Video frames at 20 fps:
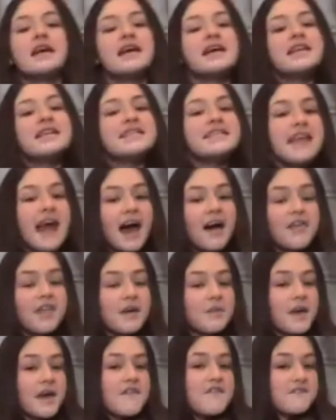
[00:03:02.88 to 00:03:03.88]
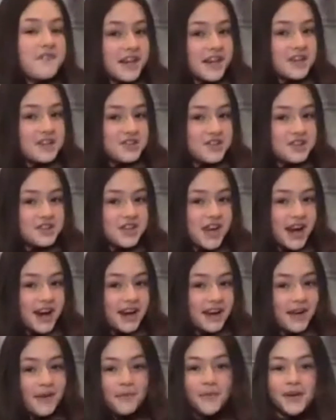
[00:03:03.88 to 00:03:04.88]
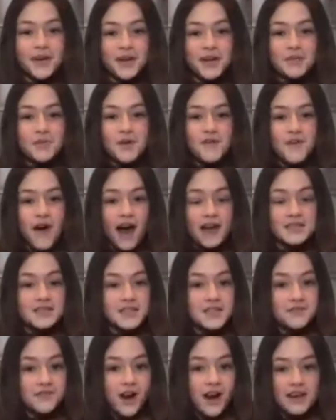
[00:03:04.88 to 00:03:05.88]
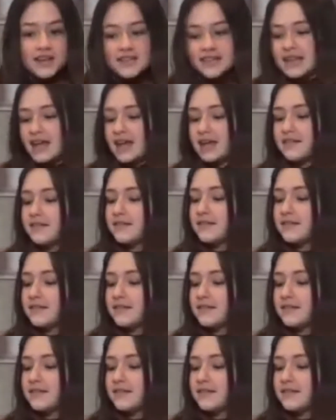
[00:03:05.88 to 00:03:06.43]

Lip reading: Now that we have finished the cherry, we're going to move on to the frosting.